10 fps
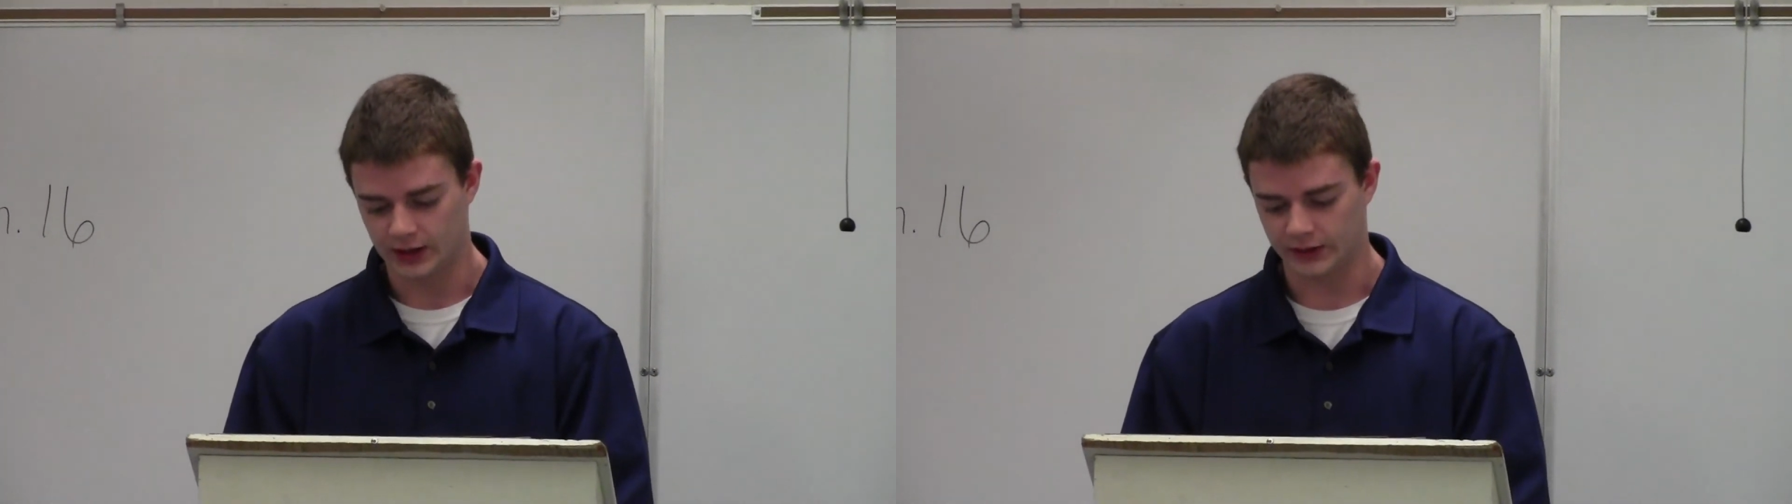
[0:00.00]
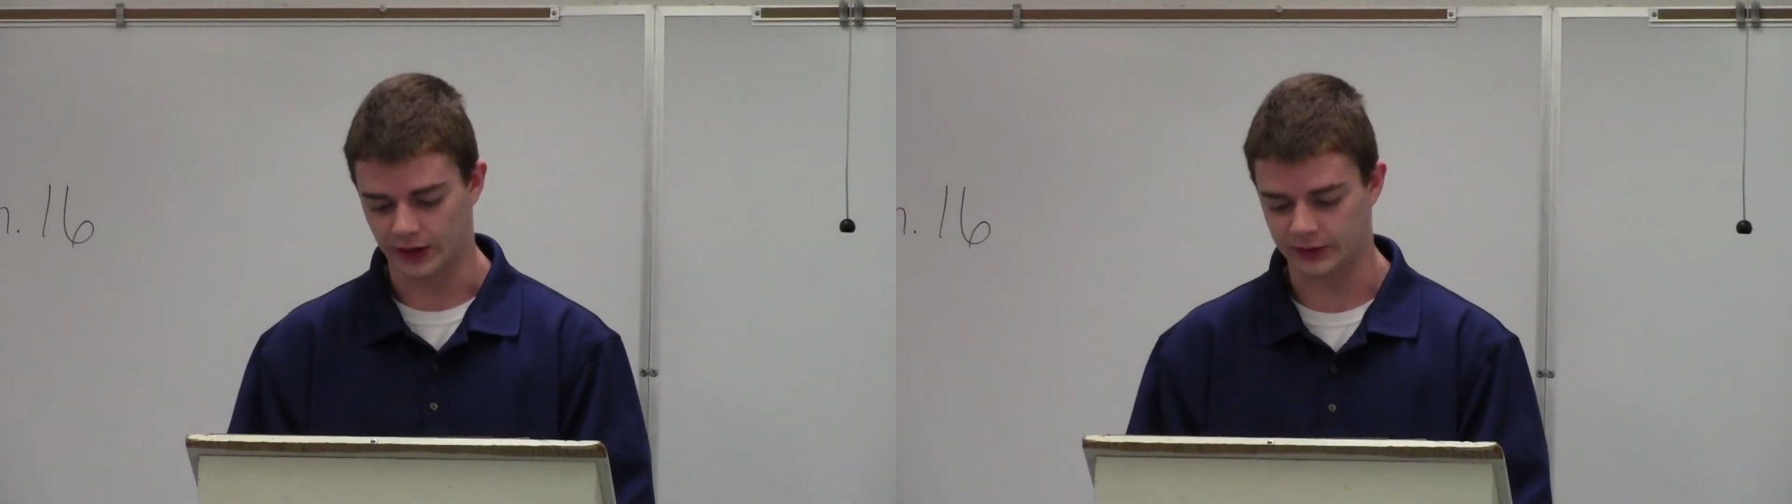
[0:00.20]

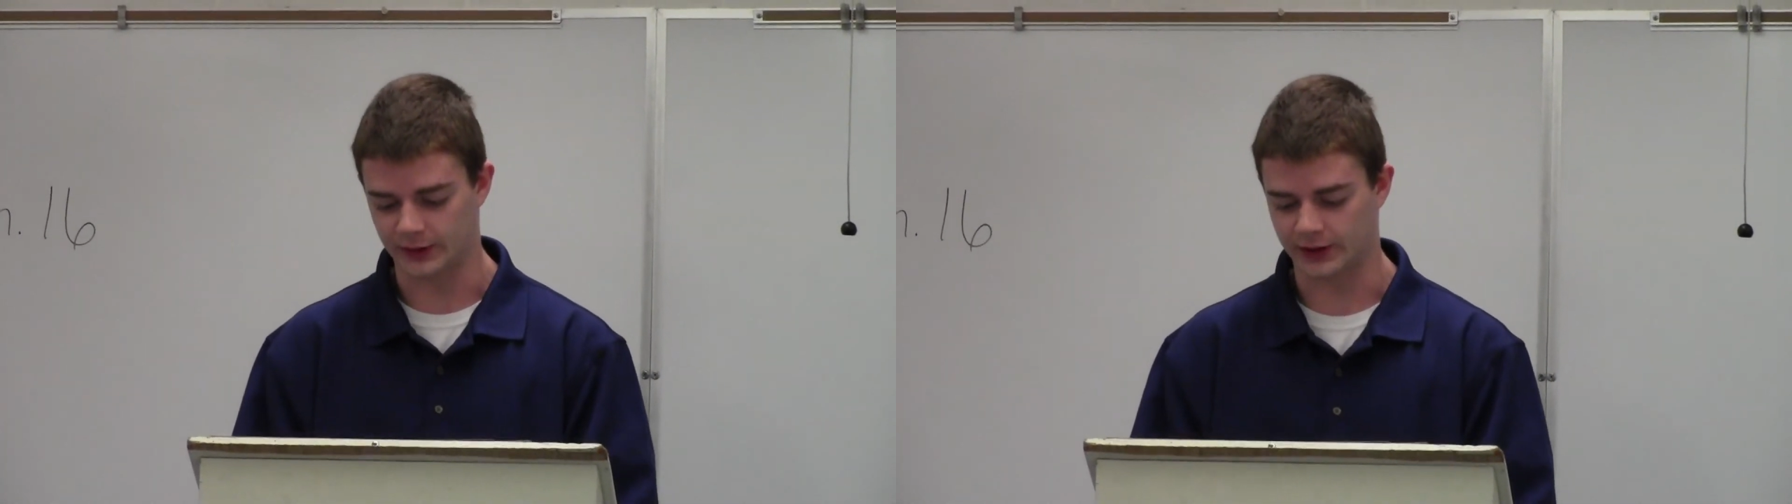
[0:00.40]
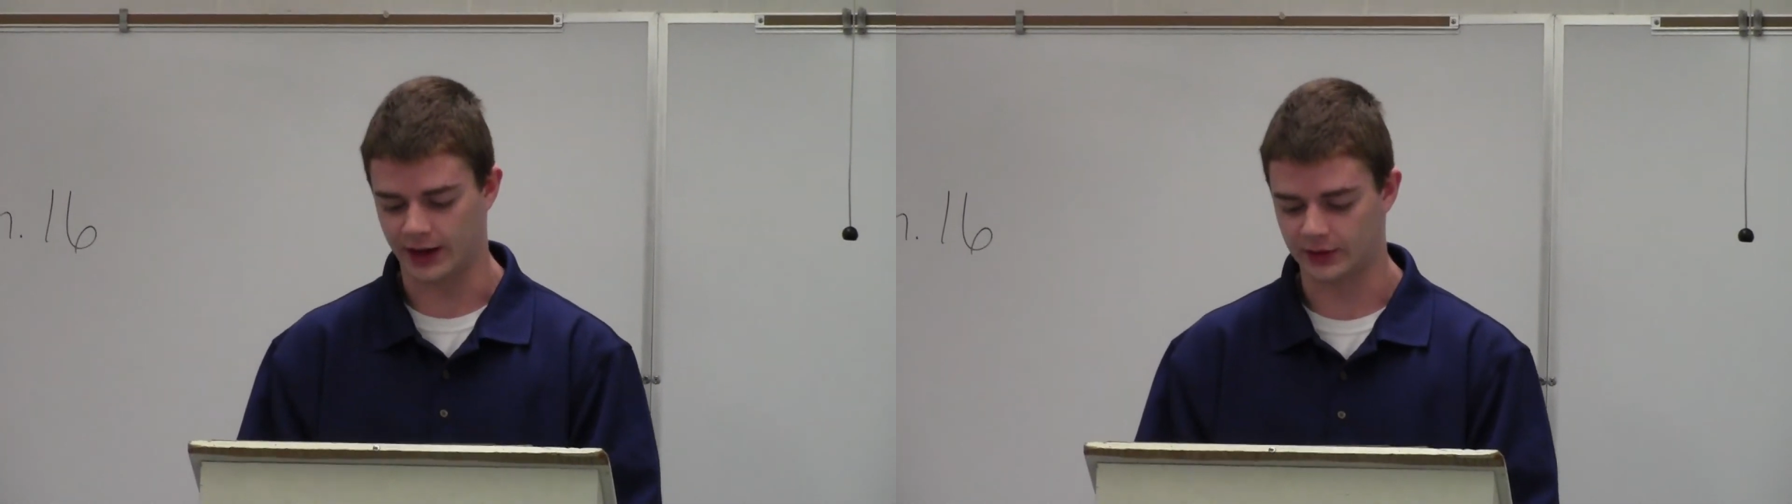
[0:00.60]
talks
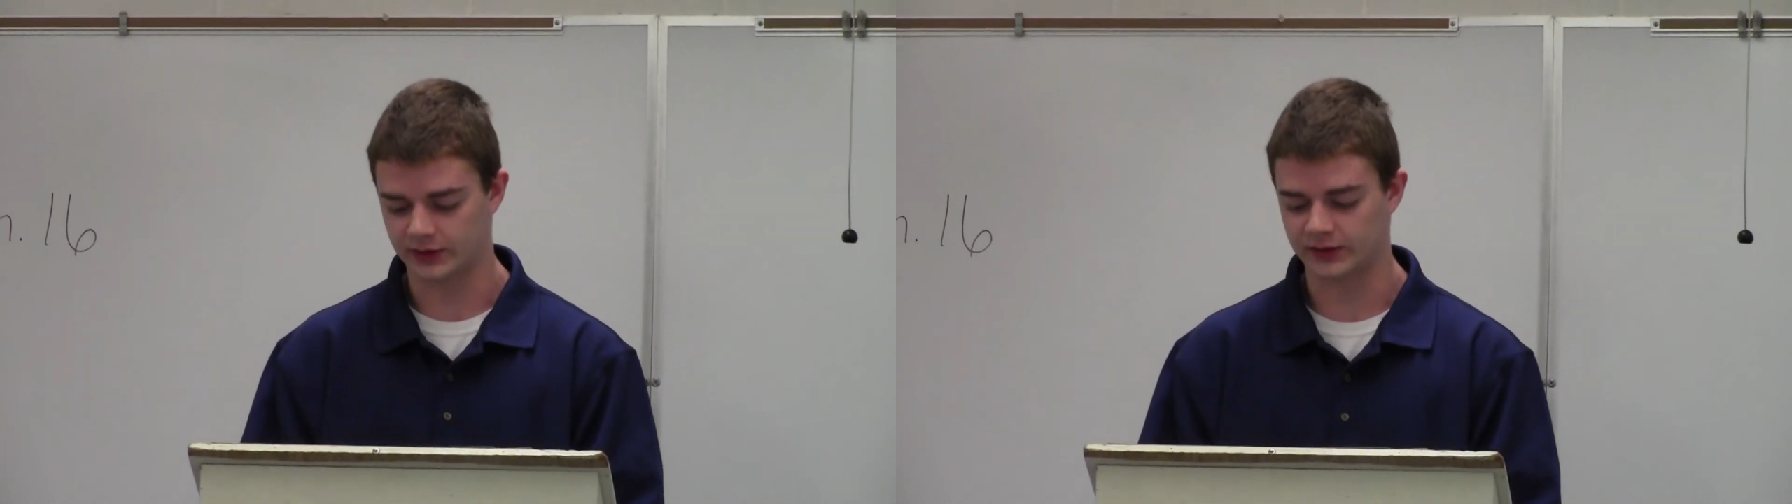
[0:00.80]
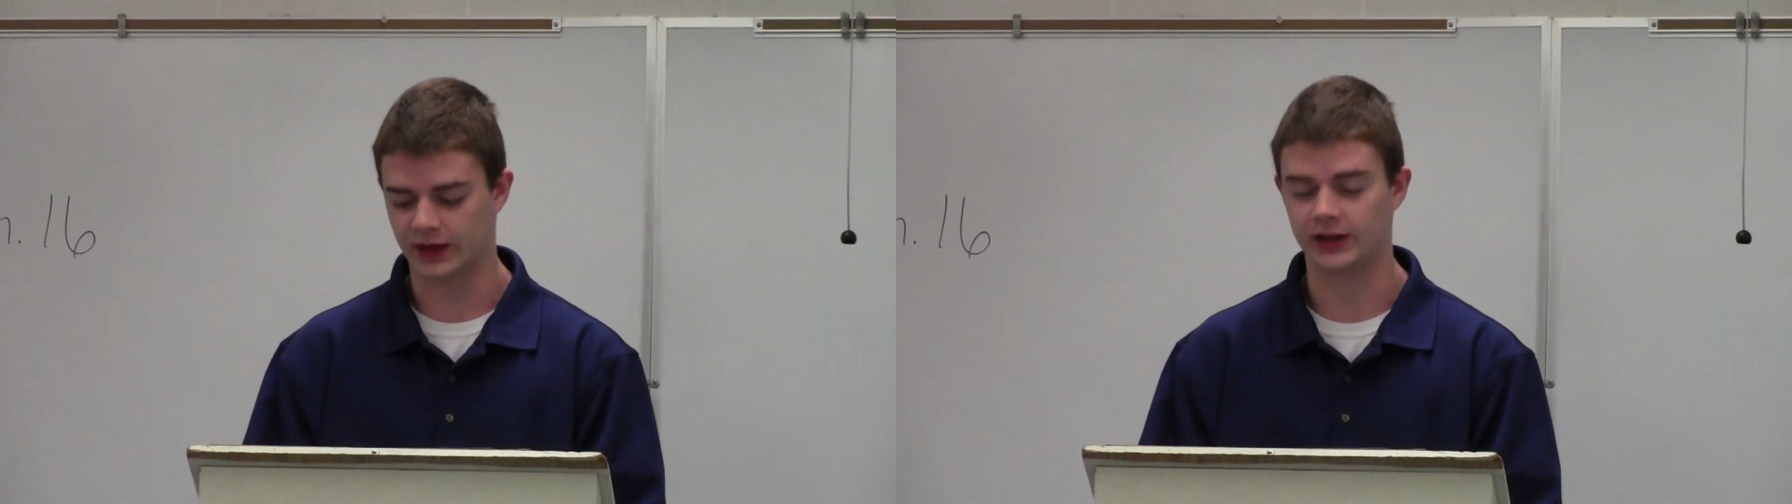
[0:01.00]
about how
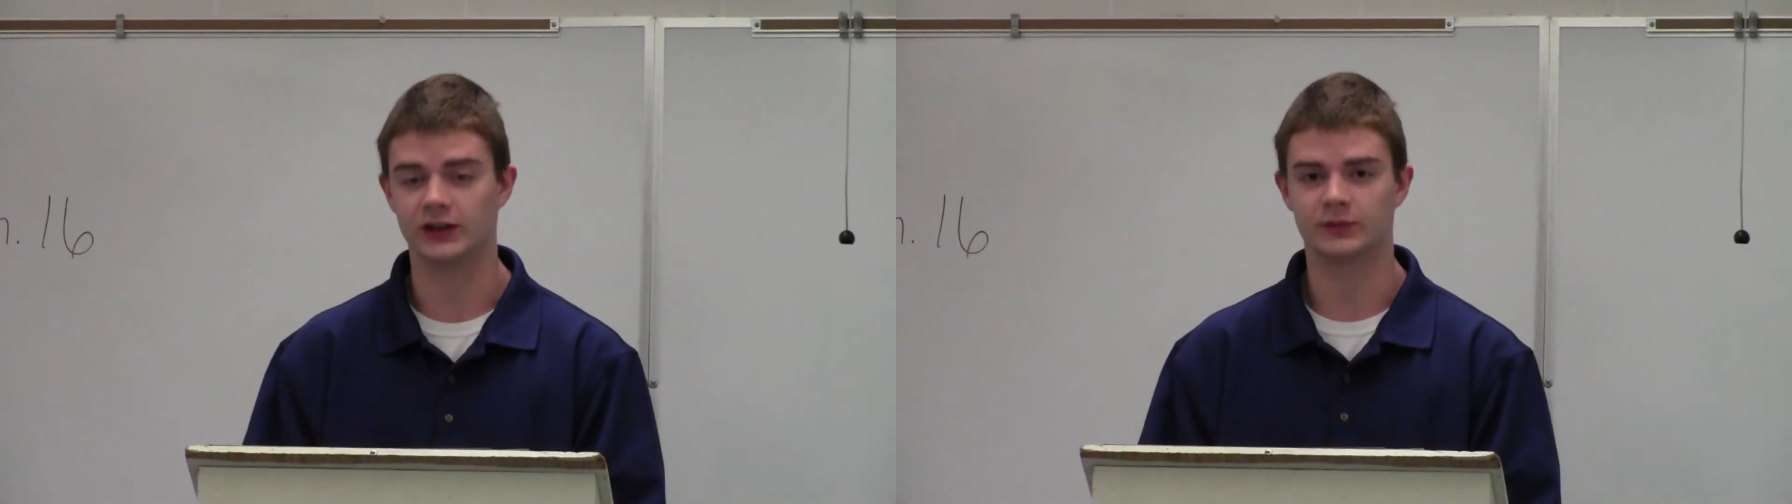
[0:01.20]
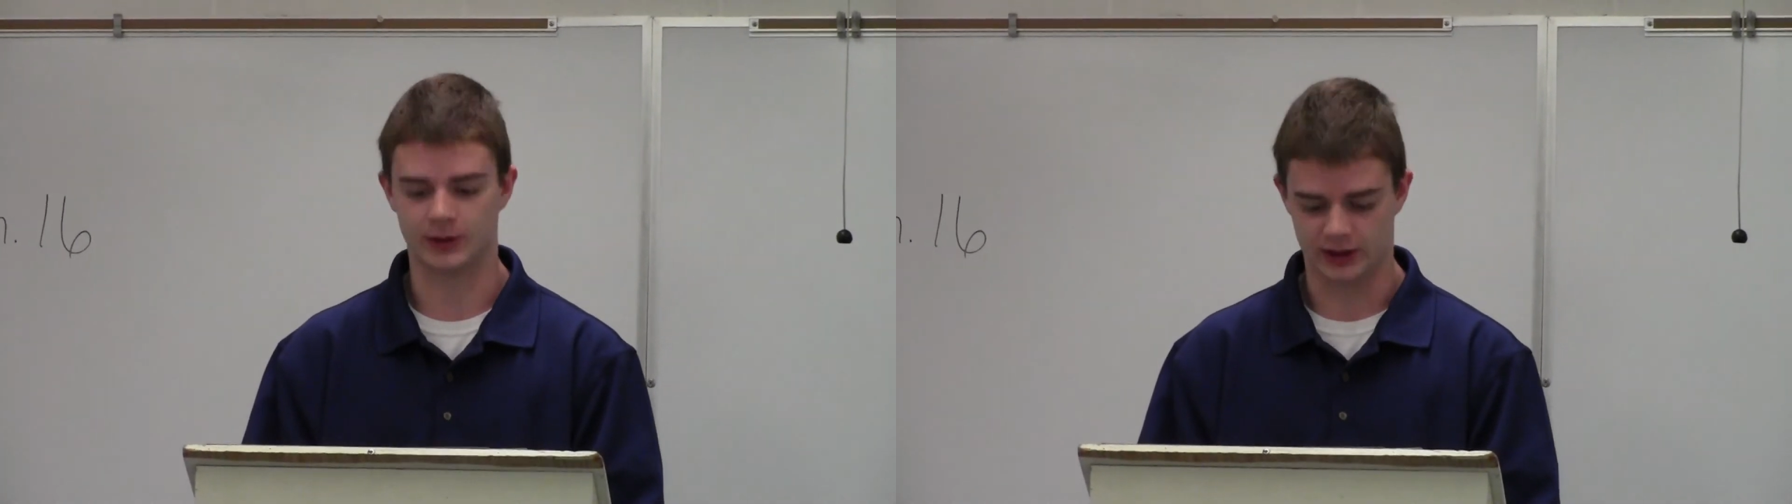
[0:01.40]

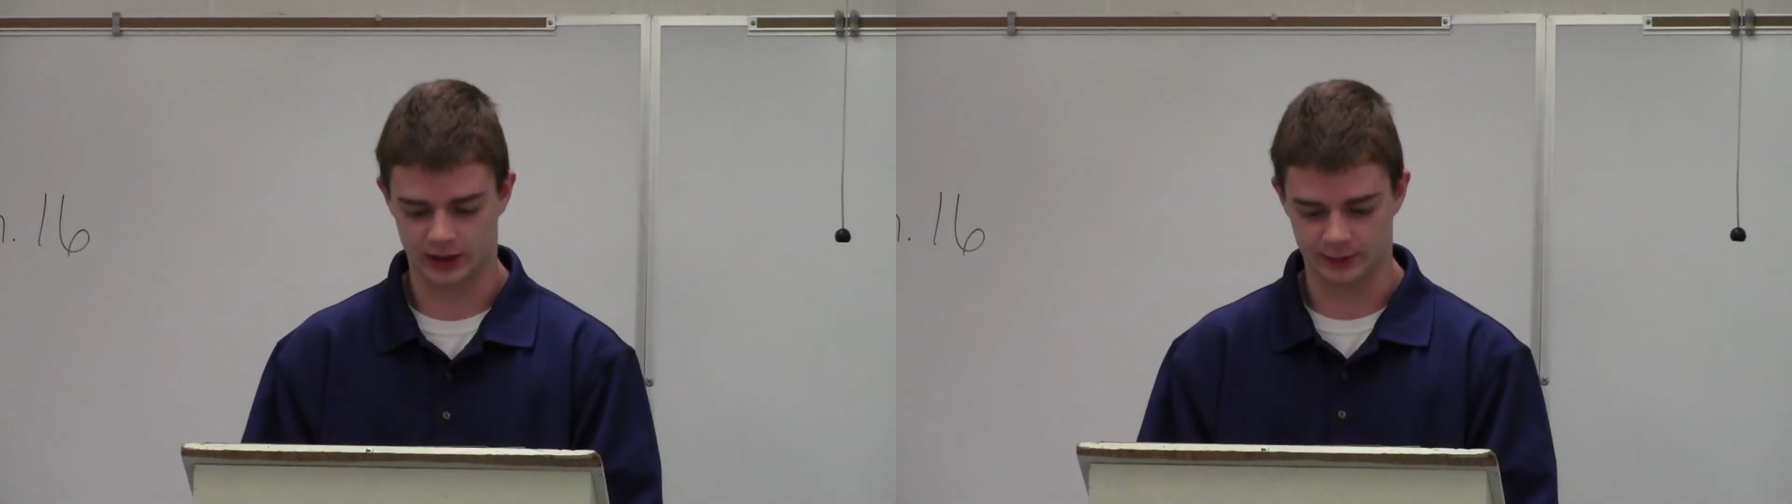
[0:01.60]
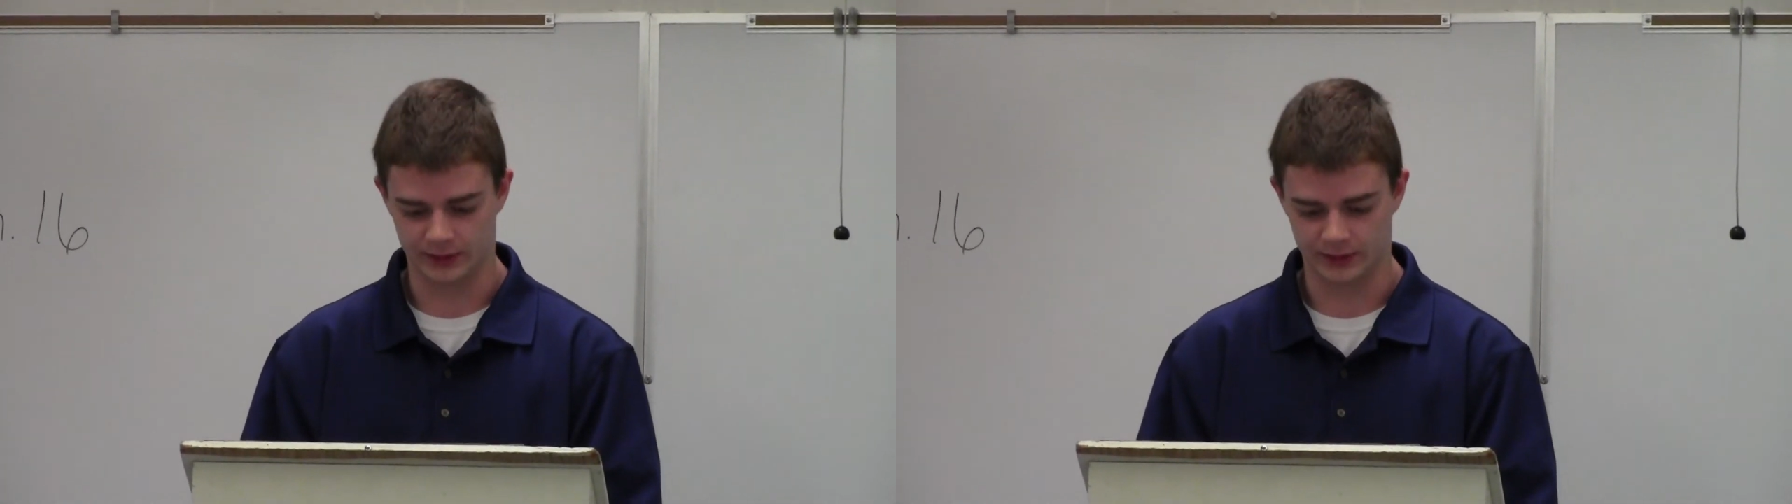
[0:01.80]
society is made up